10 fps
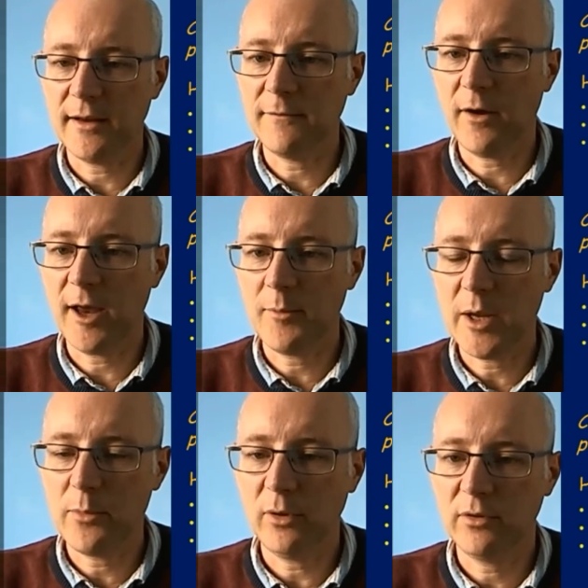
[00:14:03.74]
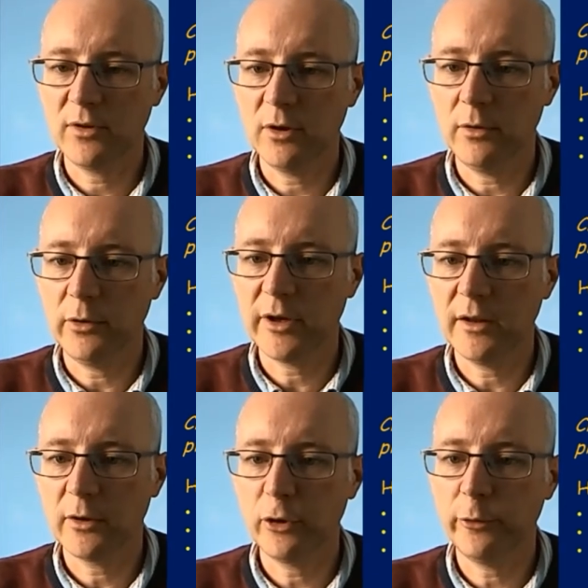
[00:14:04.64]
invite people to look in
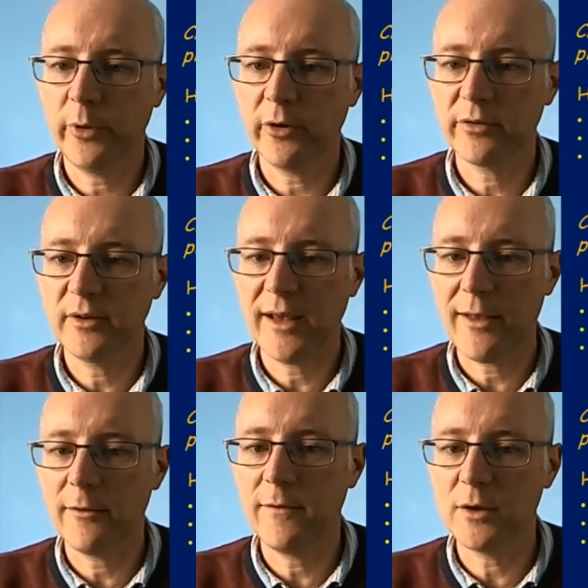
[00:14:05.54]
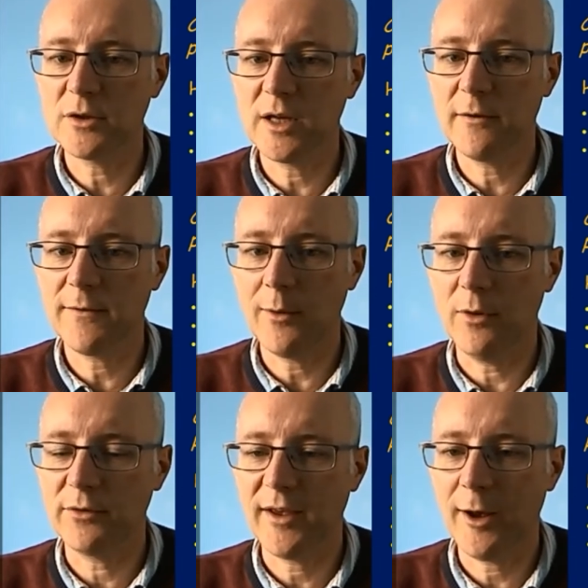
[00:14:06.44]
the cool box to get the fudge if they
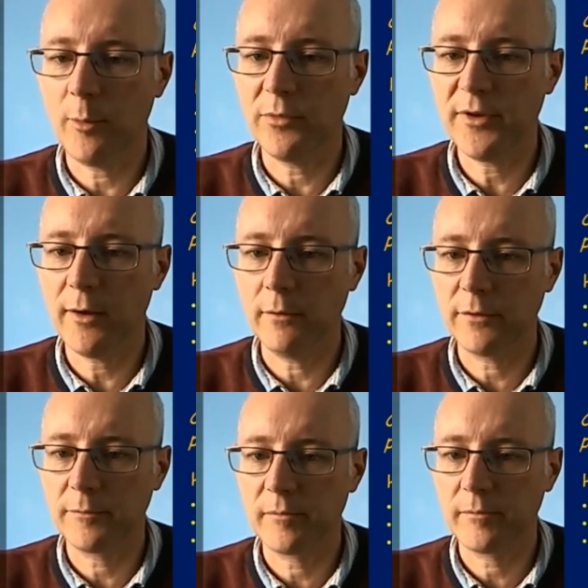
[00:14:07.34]
want to help themselves.